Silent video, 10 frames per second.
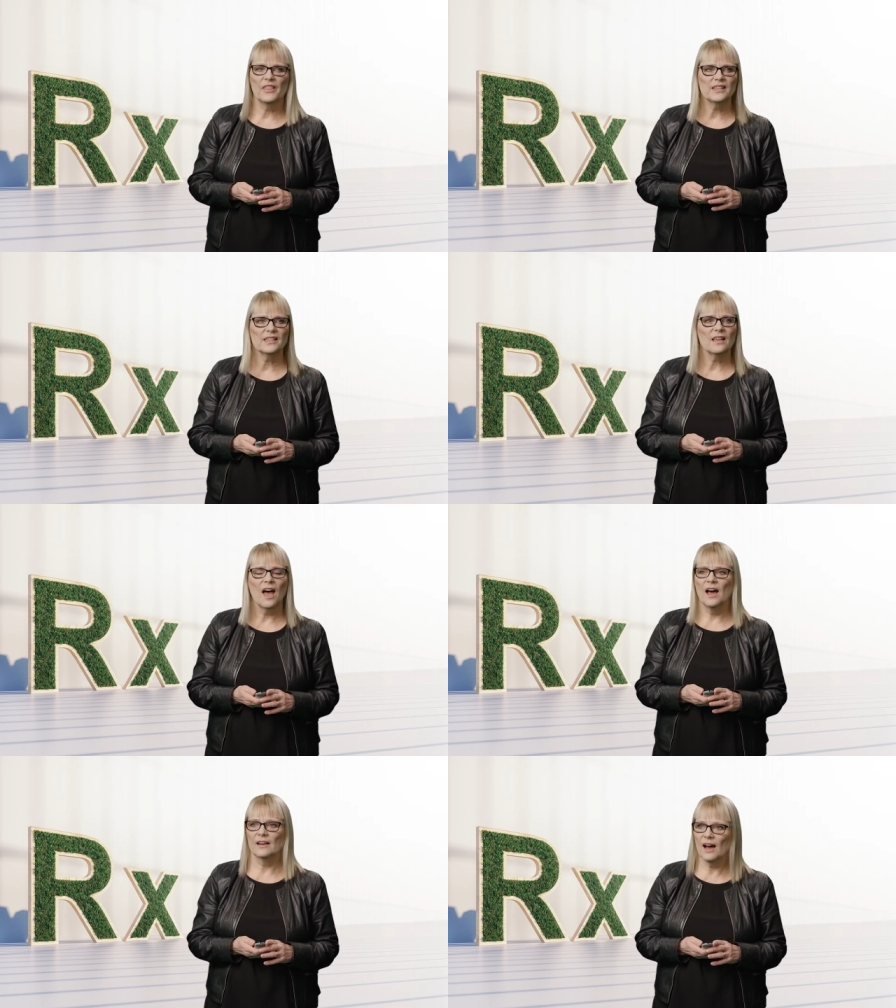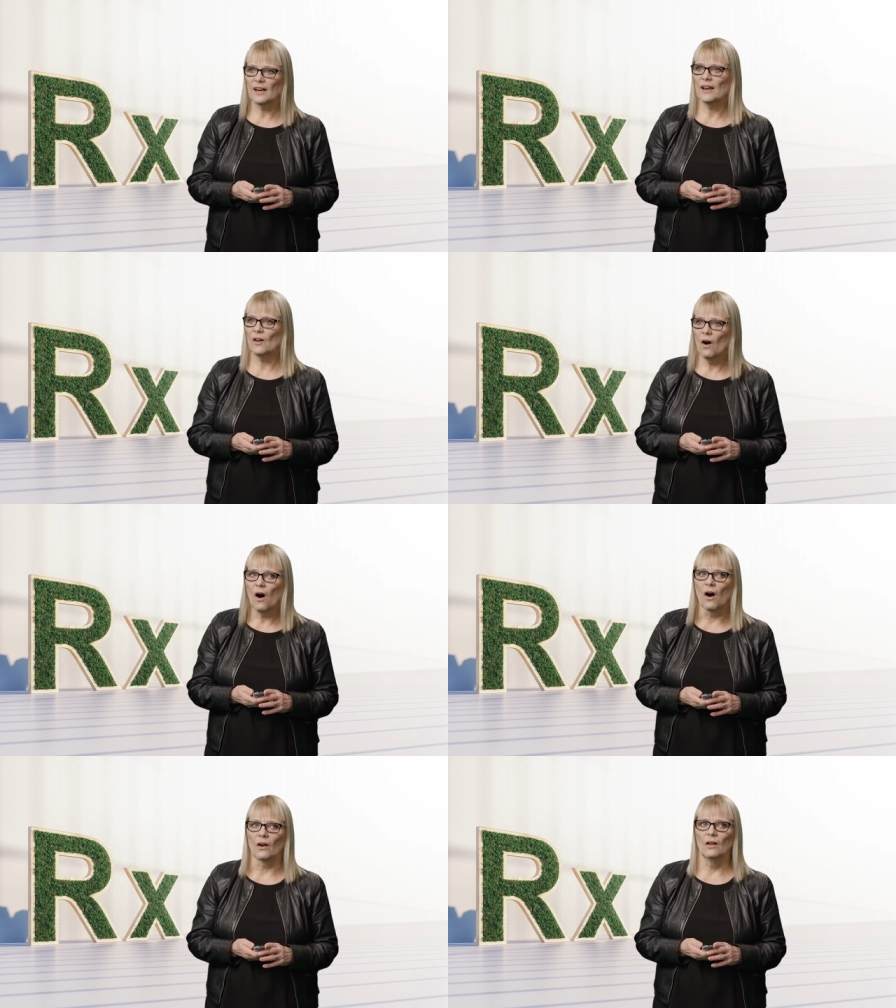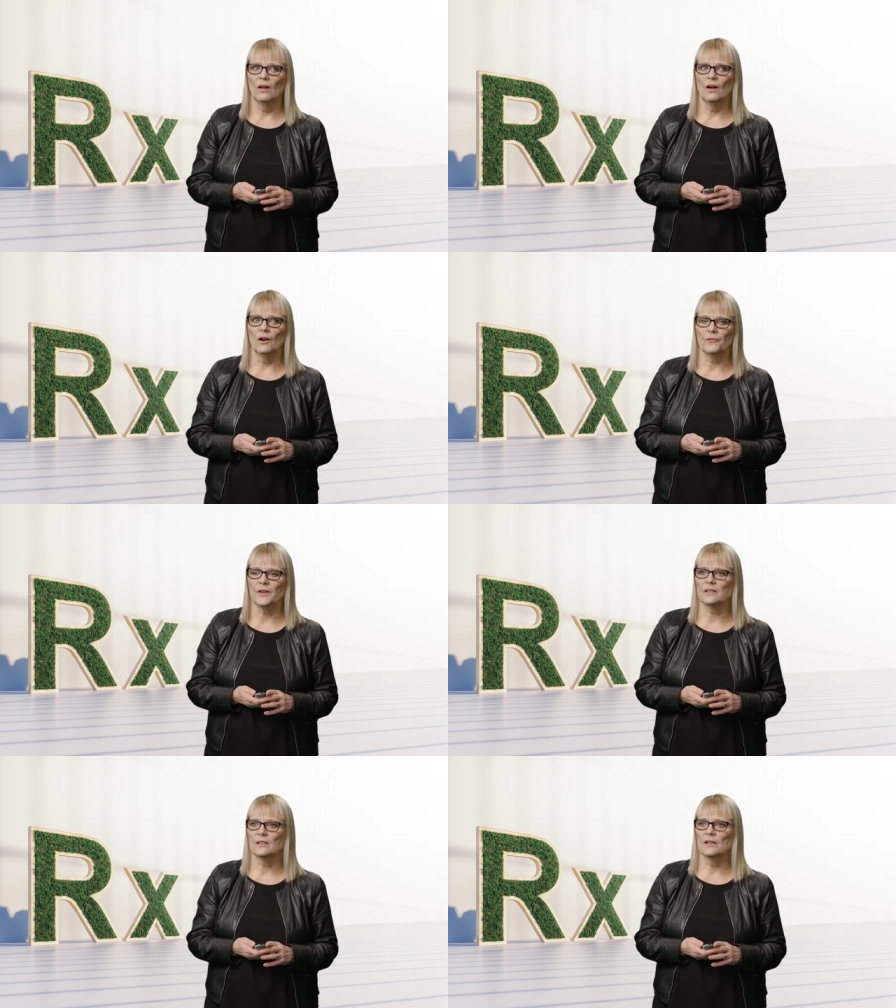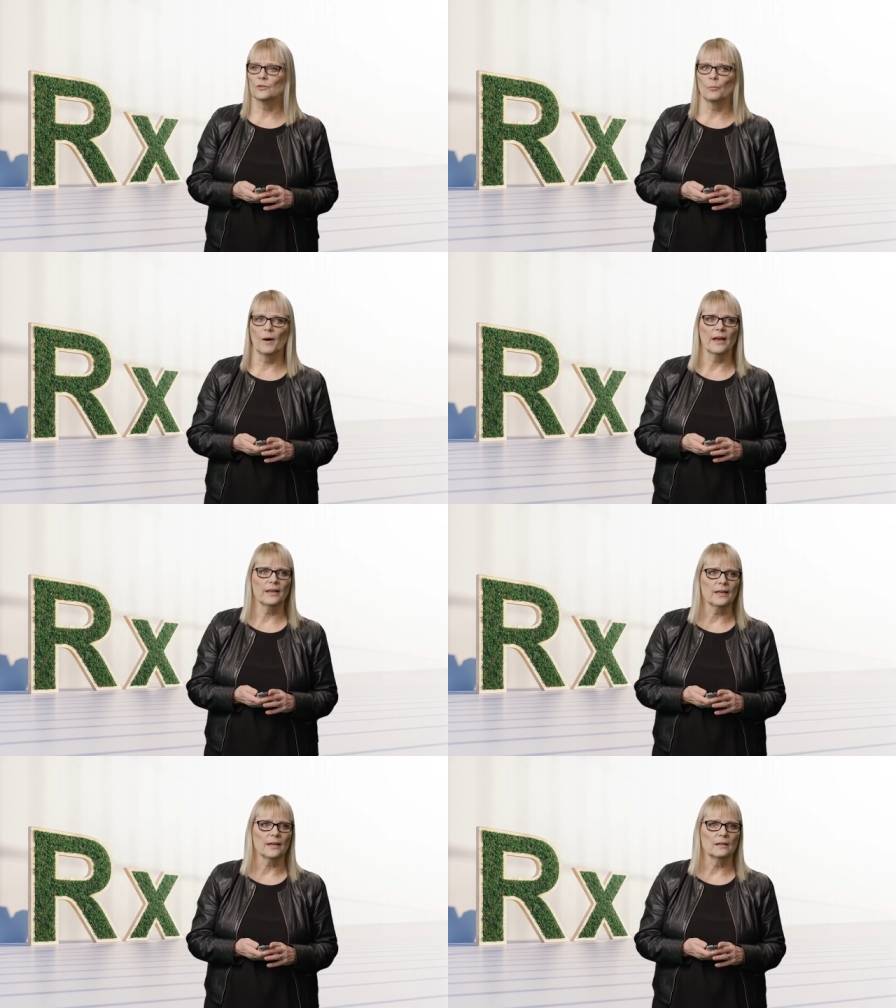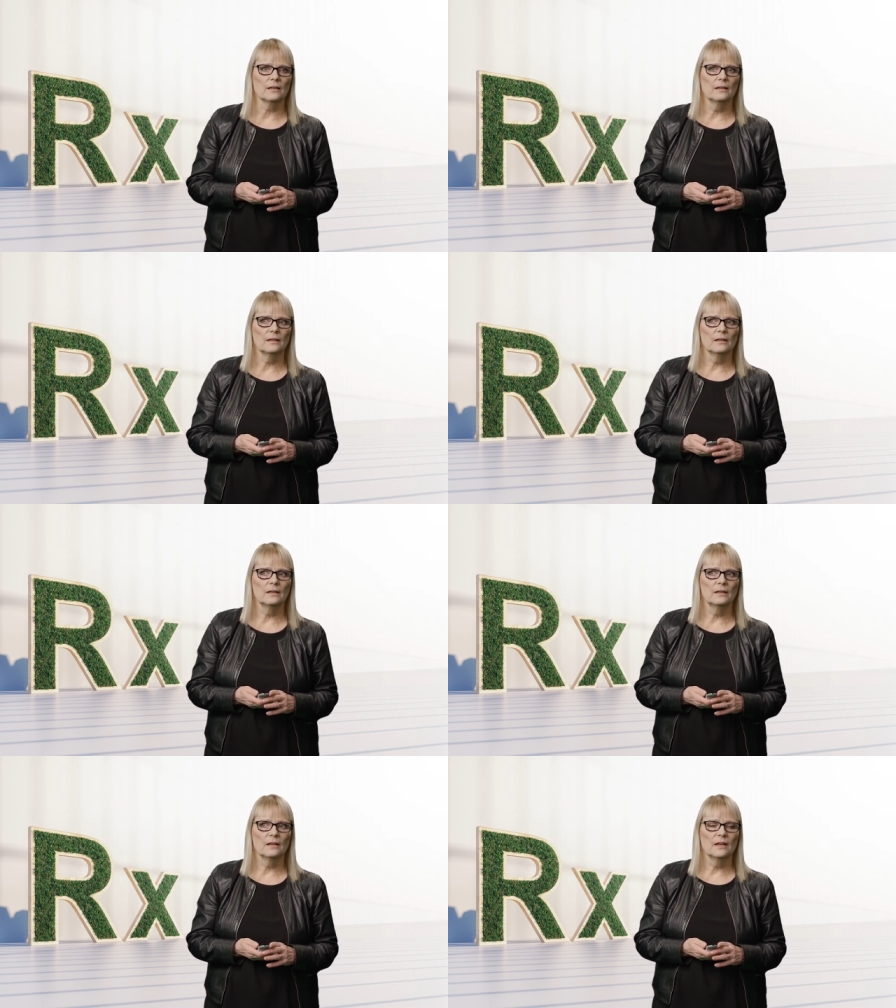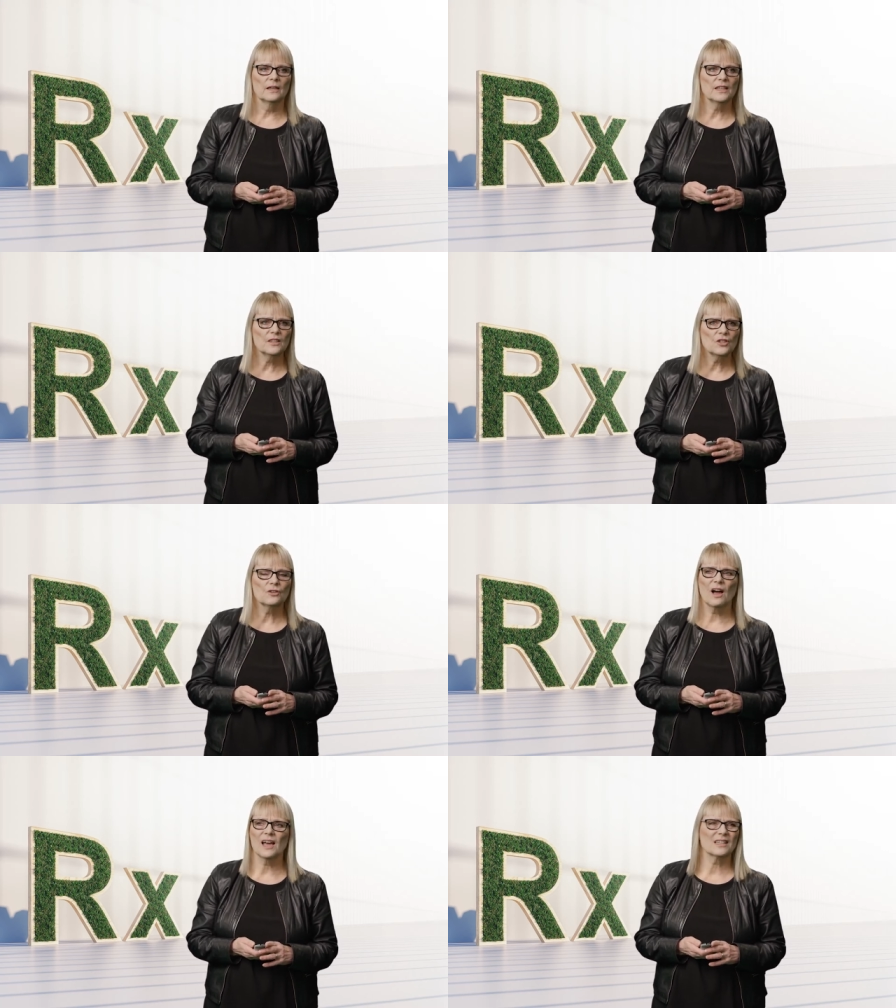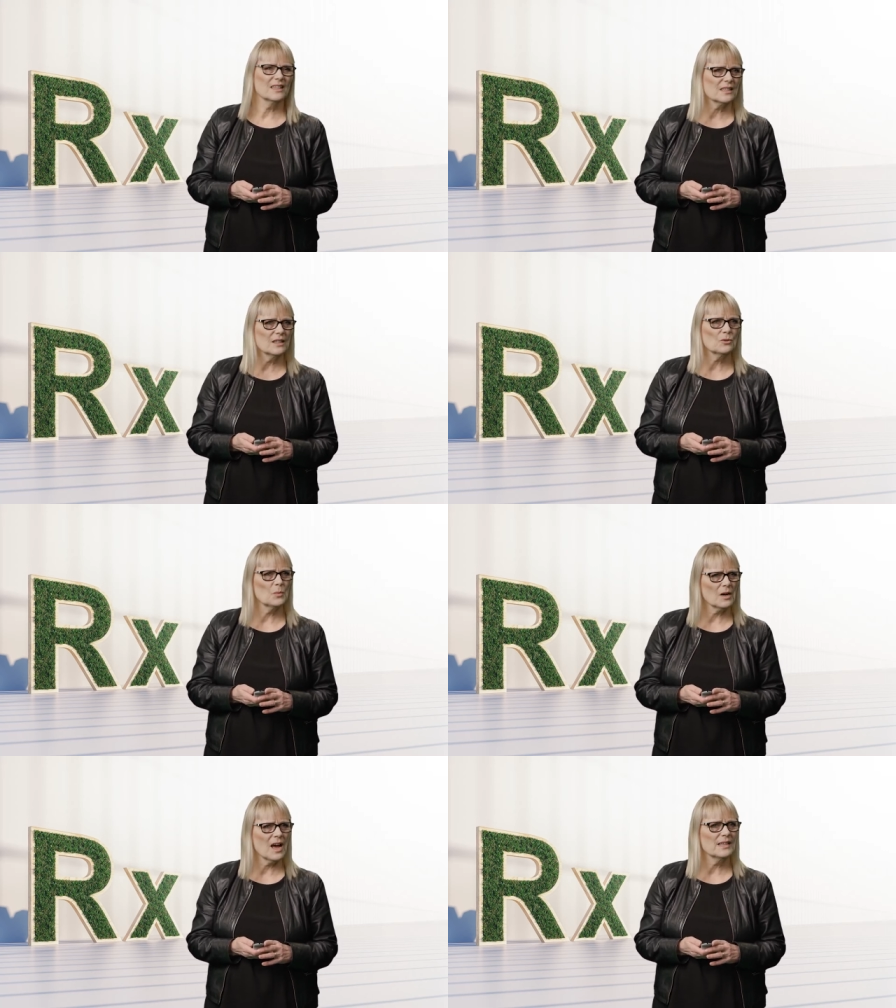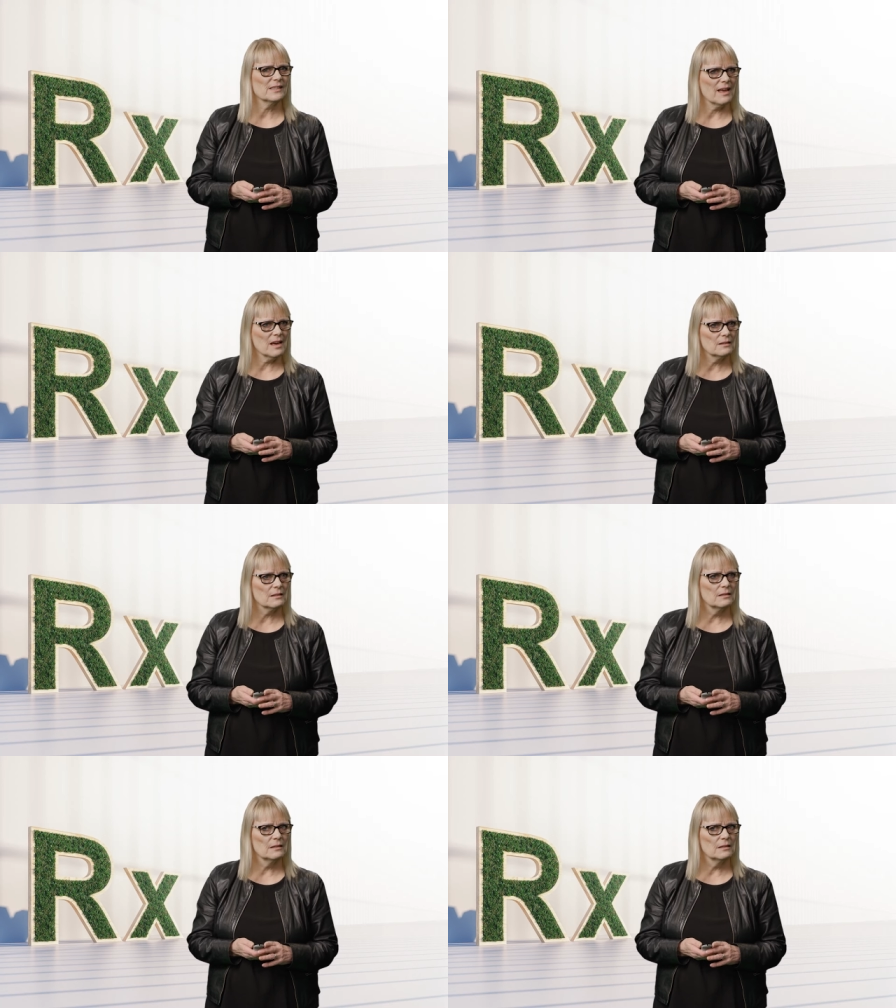This is not at all a fit to my need. Didn't you guys listen to what I said?